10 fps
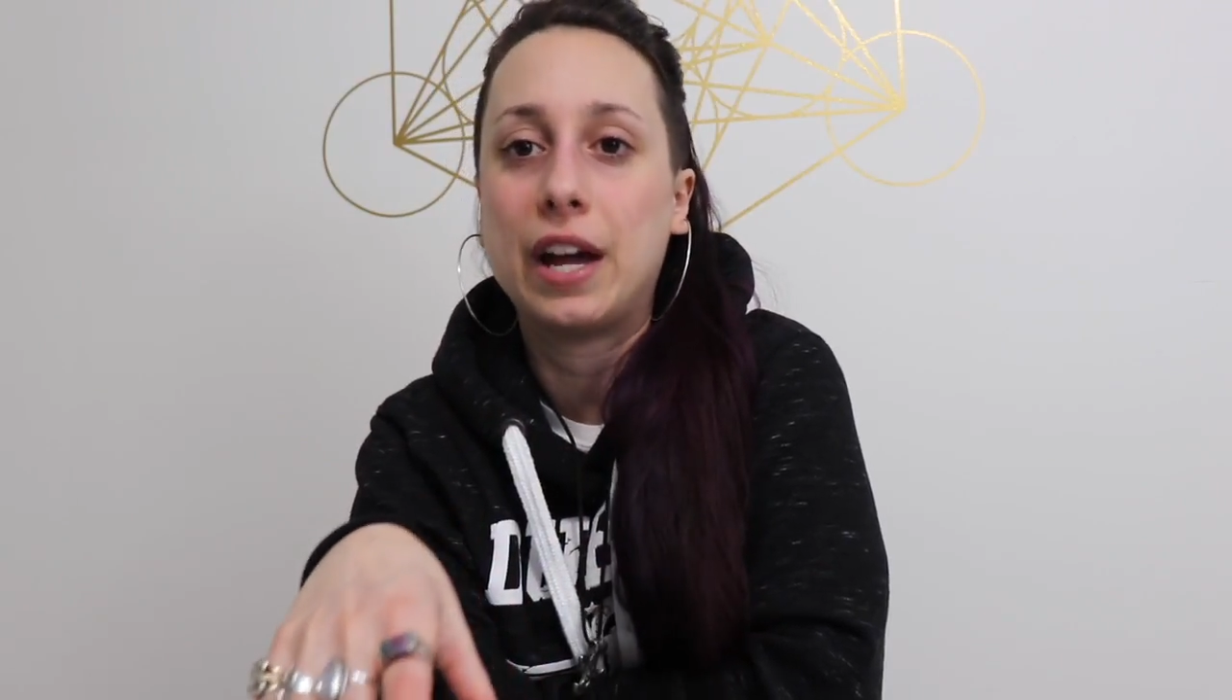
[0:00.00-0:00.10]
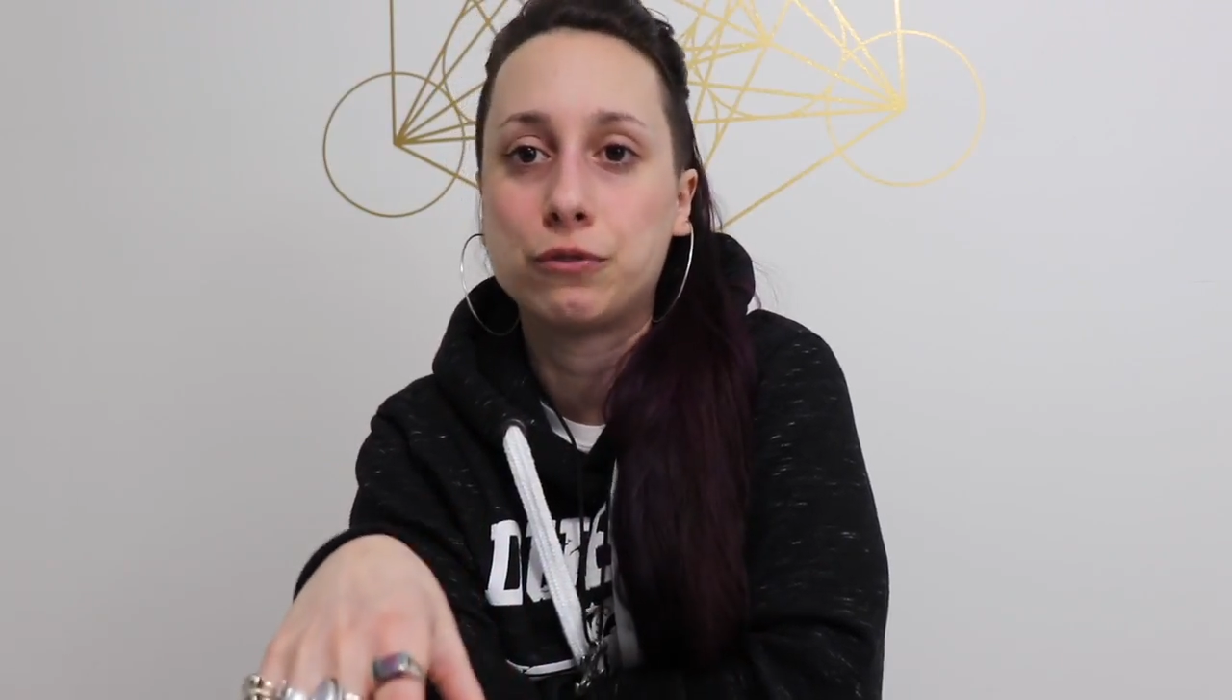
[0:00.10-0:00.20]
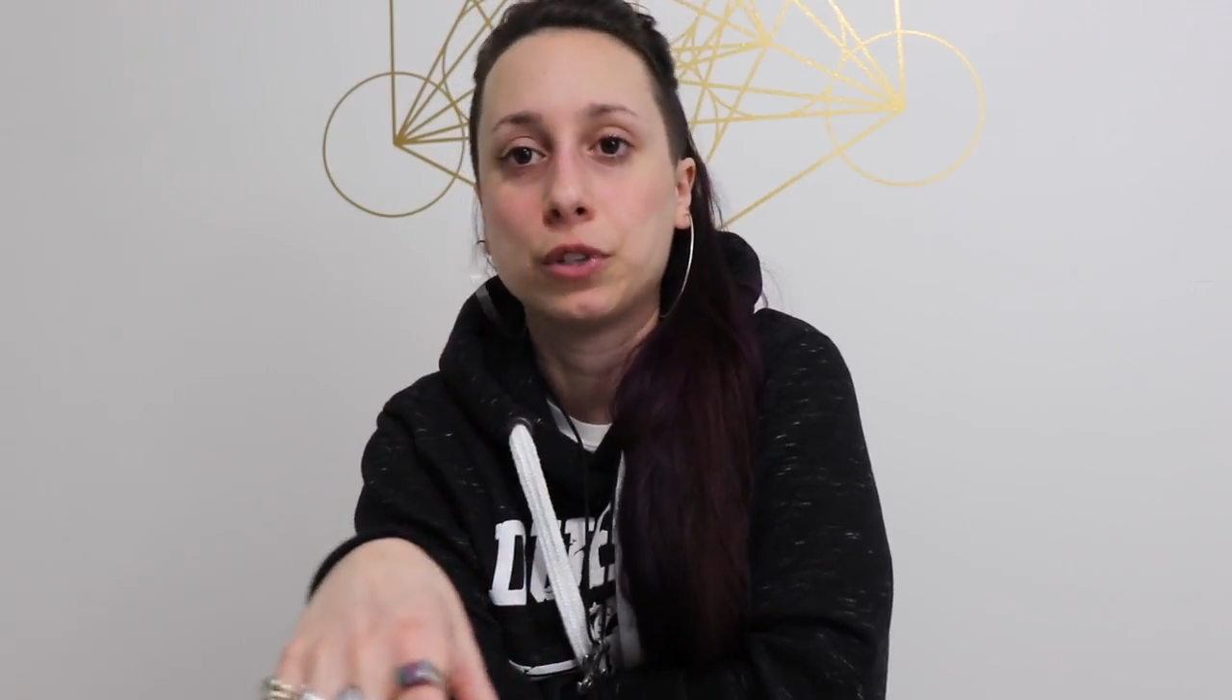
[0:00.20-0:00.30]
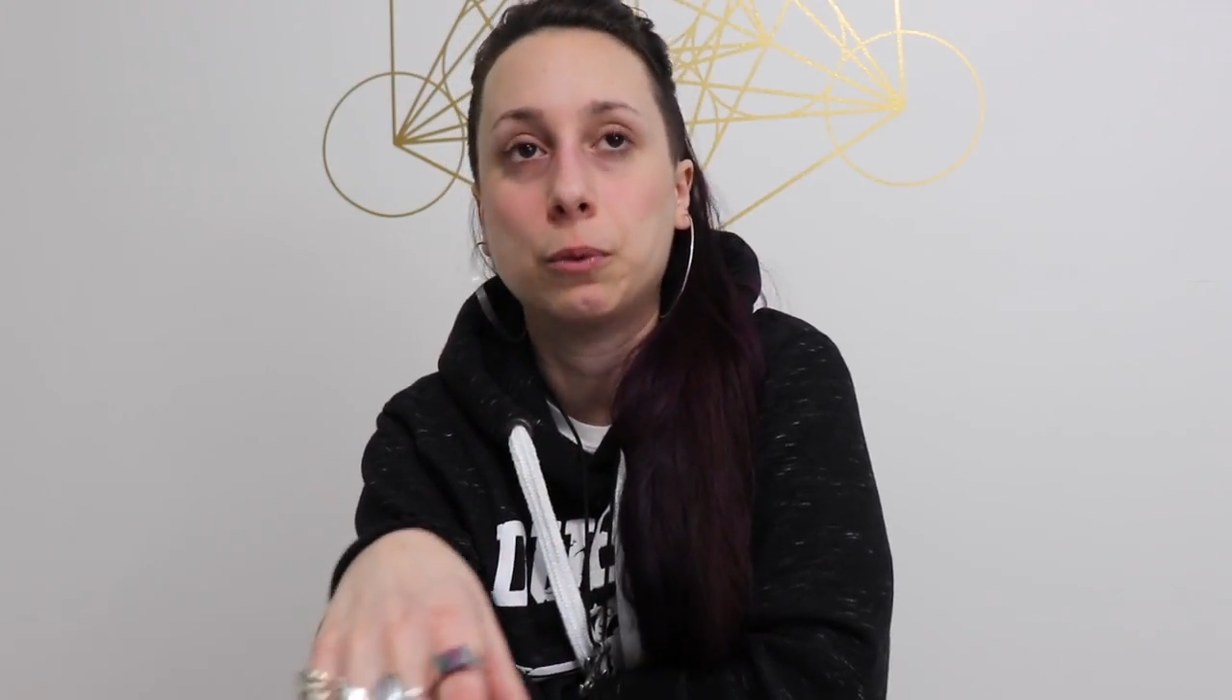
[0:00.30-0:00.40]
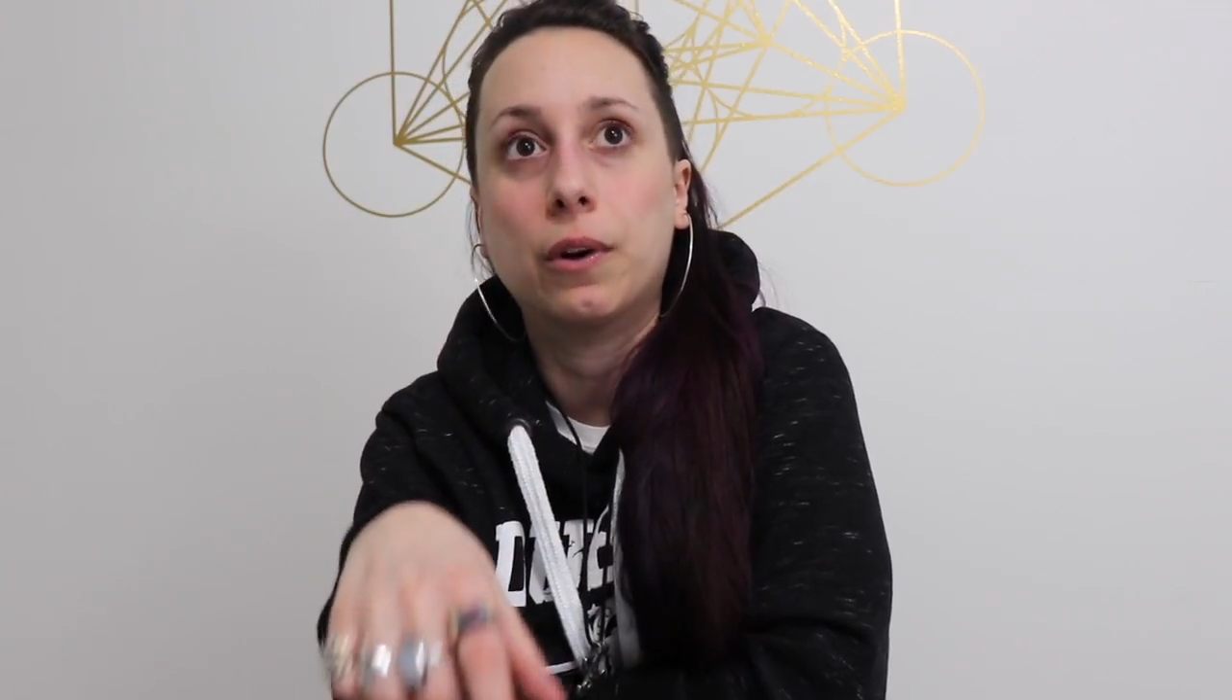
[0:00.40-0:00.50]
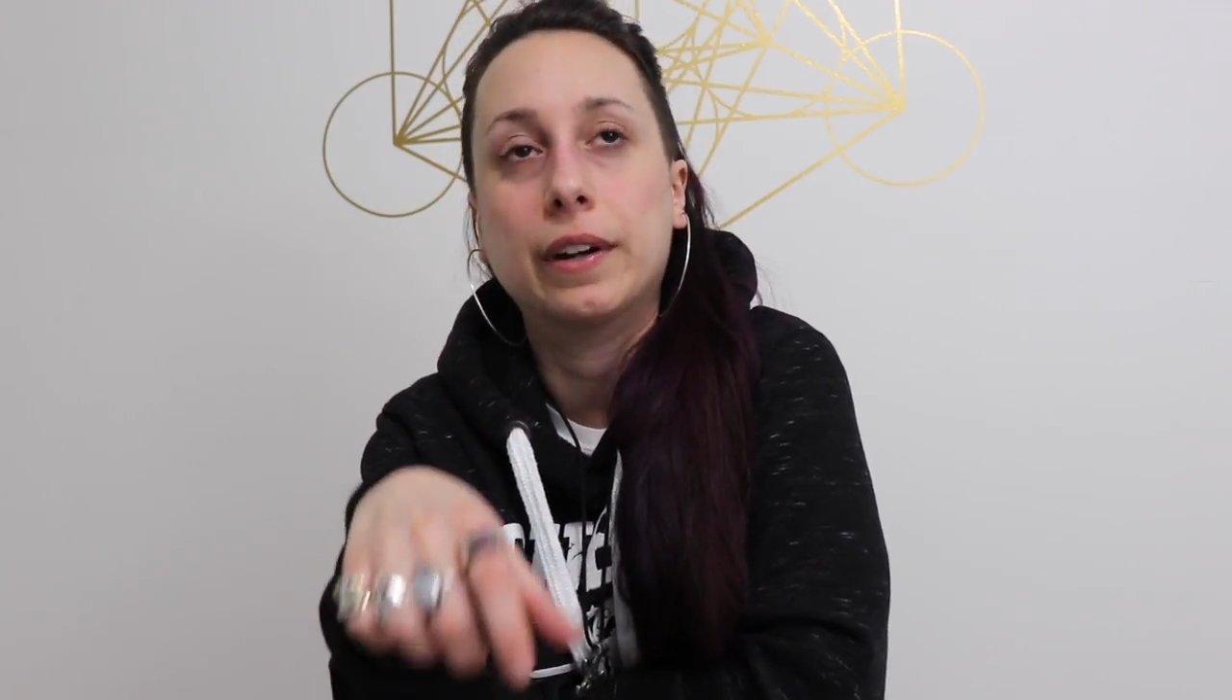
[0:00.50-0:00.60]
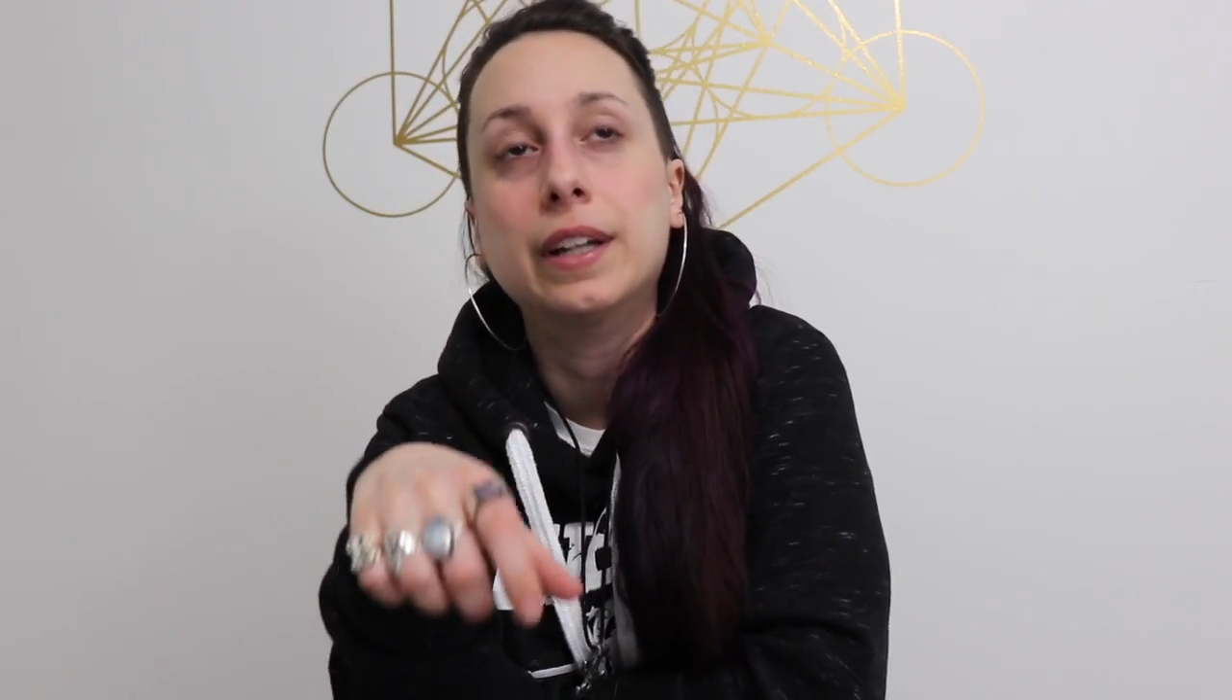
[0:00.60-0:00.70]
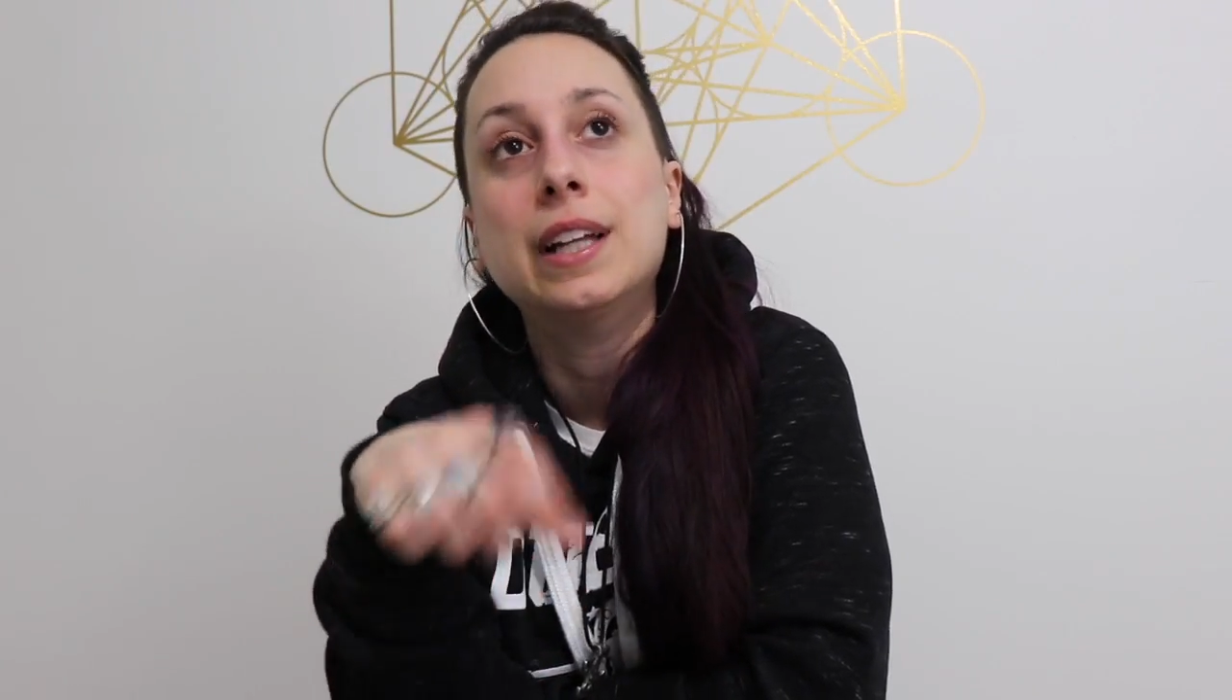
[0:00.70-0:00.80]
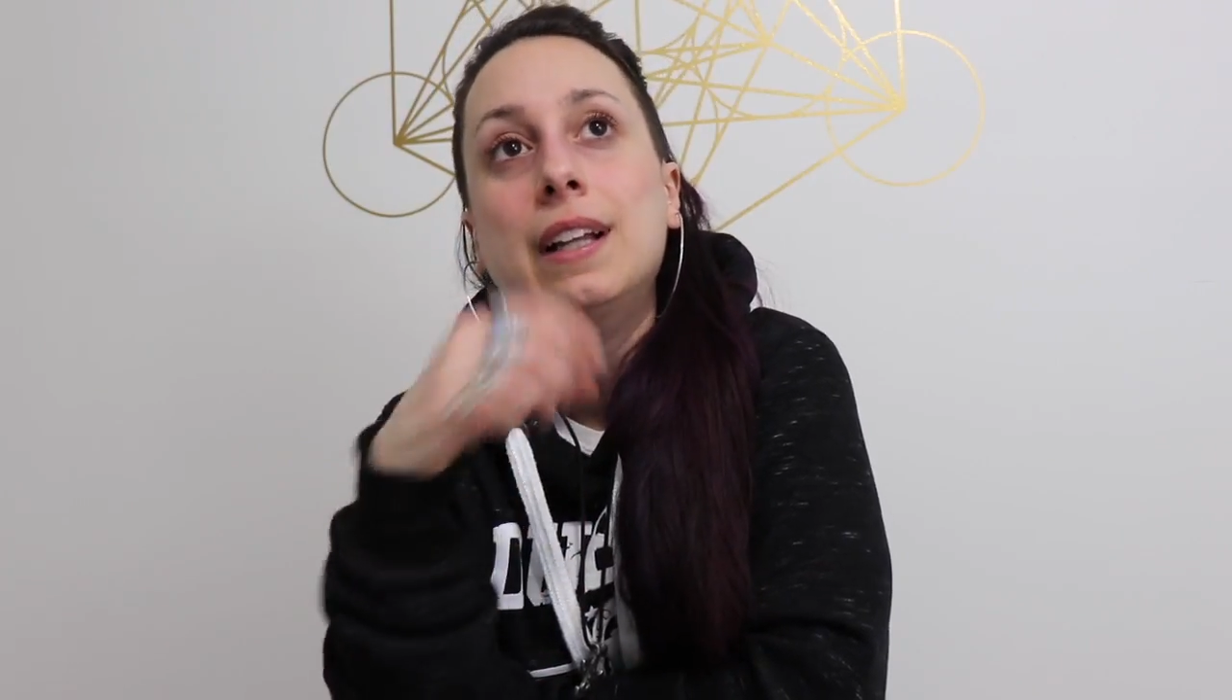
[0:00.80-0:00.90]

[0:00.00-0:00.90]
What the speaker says: everyone.